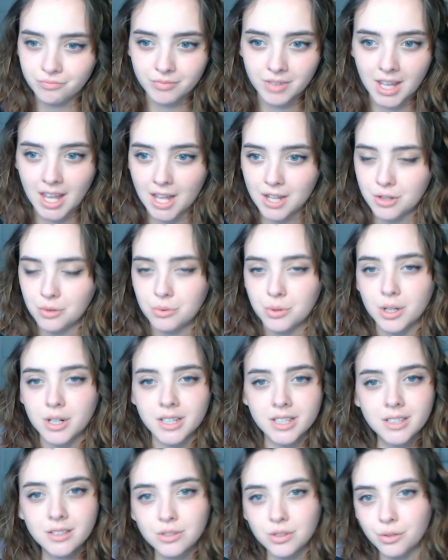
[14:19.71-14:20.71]
Can't do
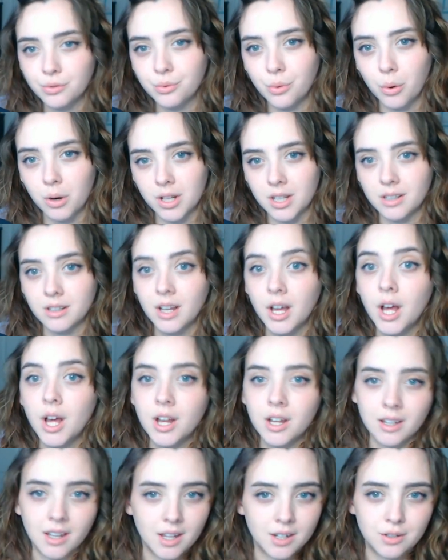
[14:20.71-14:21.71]
thirty, do forty.
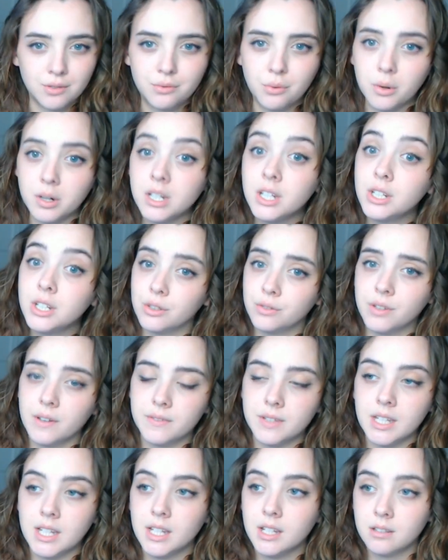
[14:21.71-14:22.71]
Can't do forty, do
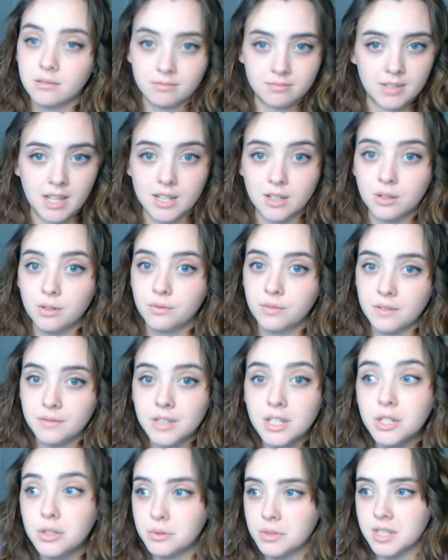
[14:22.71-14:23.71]
fifty. Can't do
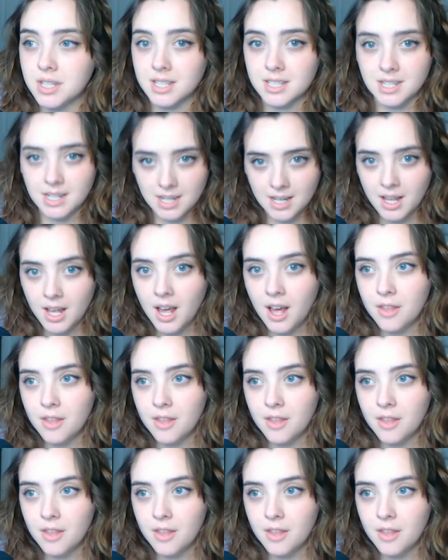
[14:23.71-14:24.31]
fifty, do sixty.